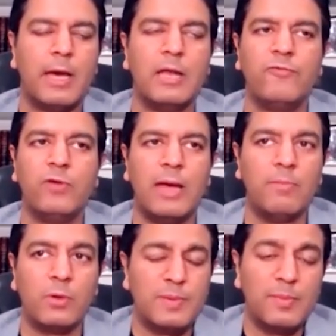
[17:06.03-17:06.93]
And
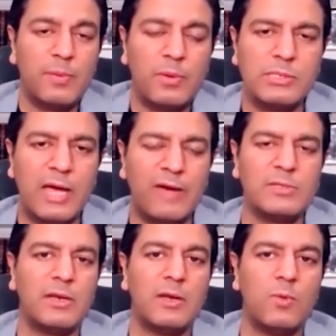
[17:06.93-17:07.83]
most people, because they haven't
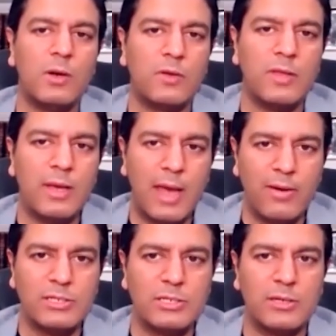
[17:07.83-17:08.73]
done any work on their
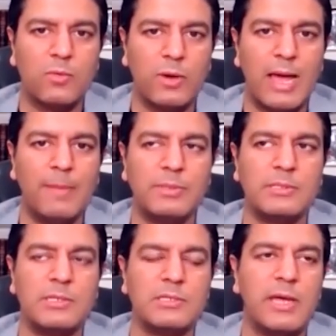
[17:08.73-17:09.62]
character, what happens
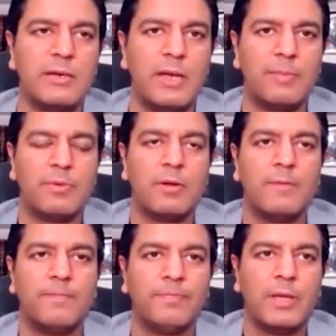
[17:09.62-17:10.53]
is they end up
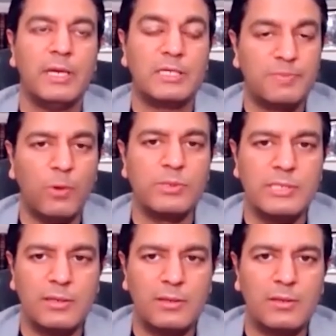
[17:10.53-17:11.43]

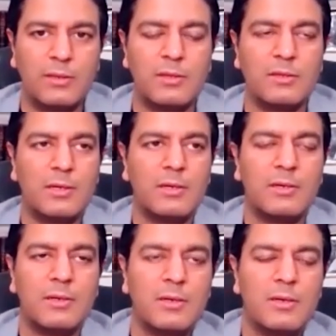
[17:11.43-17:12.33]
exposing
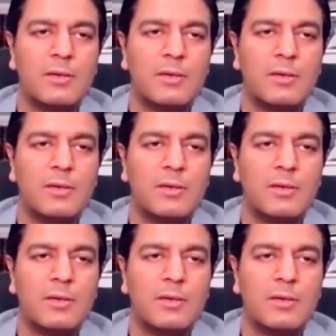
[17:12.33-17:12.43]
the